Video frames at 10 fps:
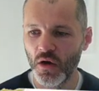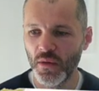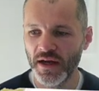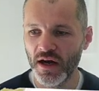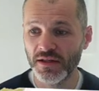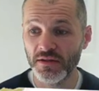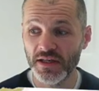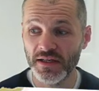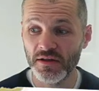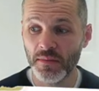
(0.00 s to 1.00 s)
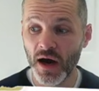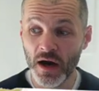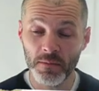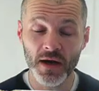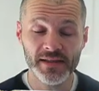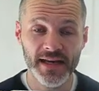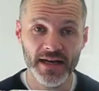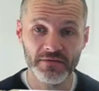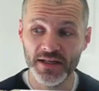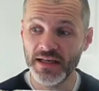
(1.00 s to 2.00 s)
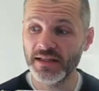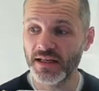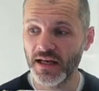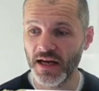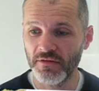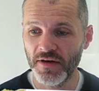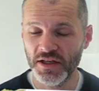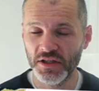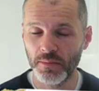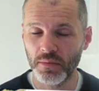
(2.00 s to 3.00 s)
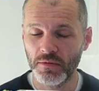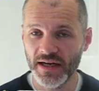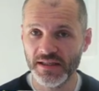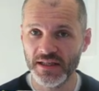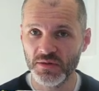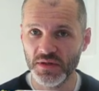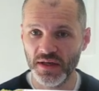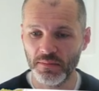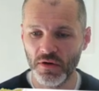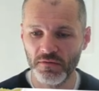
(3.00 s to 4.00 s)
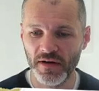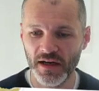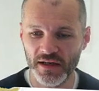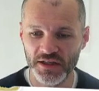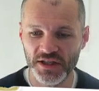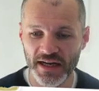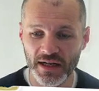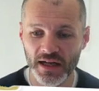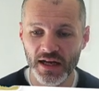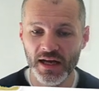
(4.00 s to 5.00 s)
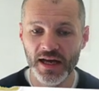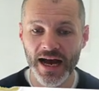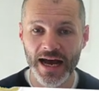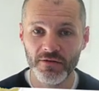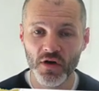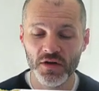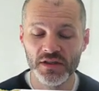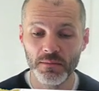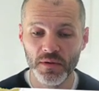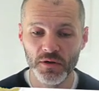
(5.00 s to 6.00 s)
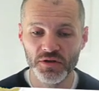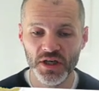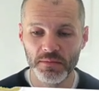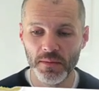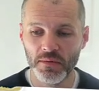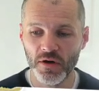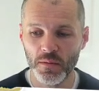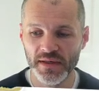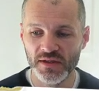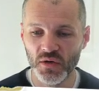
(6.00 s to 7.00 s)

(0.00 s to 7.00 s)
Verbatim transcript: We can also see some ArtBlocks NFTs like Friendship Bracelets, which I profile on the channel. And of course the blue chip Chromie